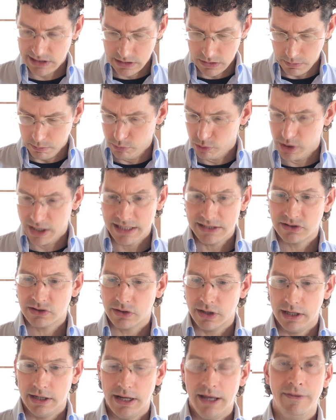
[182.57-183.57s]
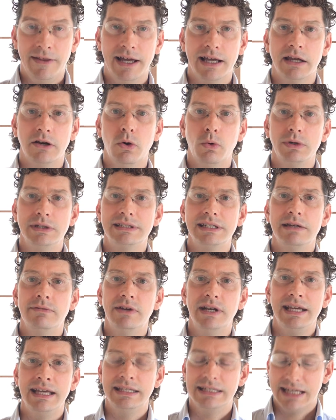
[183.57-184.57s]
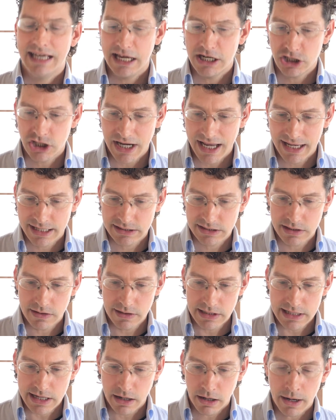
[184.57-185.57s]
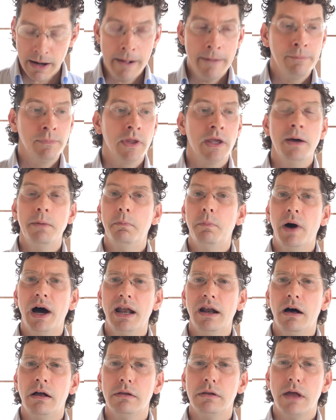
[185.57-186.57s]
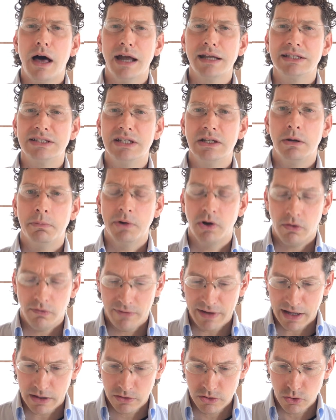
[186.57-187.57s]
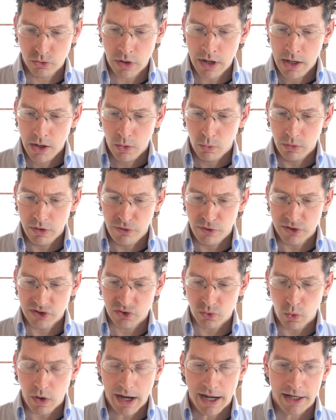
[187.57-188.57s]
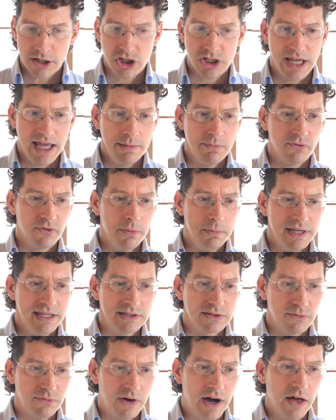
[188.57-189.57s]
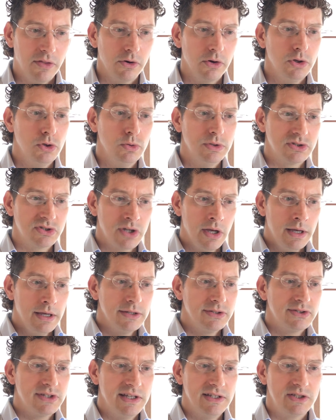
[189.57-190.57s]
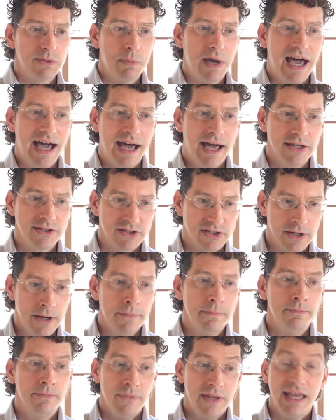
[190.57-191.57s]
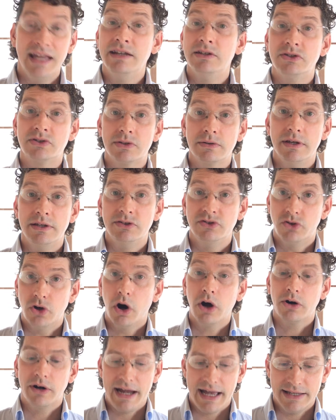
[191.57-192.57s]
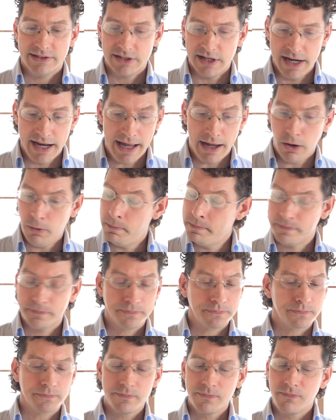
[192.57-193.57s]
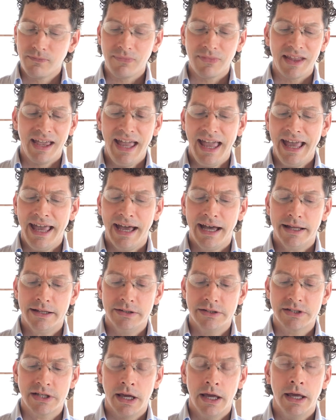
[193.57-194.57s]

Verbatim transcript: the bracelet, and that can always give an indication as to the year. But a lot of sentimental value with this watch came from his father, who has since passed, and his, his daughter has it now. And